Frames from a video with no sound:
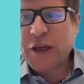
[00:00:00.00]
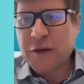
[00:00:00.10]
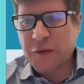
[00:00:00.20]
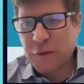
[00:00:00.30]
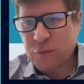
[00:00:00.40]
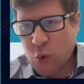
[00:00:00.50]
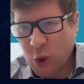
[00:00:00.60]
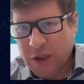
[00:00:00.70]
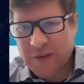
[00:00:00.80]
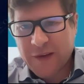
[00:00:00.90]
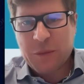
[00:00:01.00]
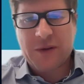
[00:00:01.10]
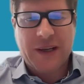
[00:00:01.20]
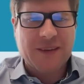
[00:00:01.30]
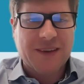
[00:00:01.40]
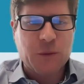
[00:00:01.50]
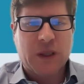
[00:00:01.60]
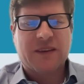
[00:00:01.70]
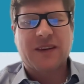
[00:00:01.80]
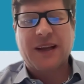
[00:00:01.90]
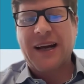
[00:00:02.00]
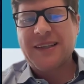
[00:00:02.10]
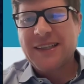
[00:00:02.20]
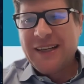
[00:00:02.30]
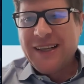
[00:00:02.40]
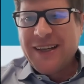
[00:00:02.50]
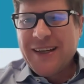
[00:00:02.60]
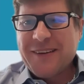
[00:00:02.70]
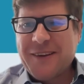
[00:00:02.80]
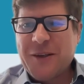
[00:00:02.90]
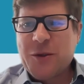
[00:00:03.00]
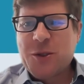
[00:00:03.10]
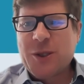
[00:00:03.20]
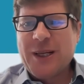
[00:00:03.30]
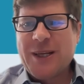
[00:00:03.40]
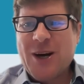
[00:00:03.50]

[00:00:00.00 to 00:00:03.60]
years of work summarized in one slide is usually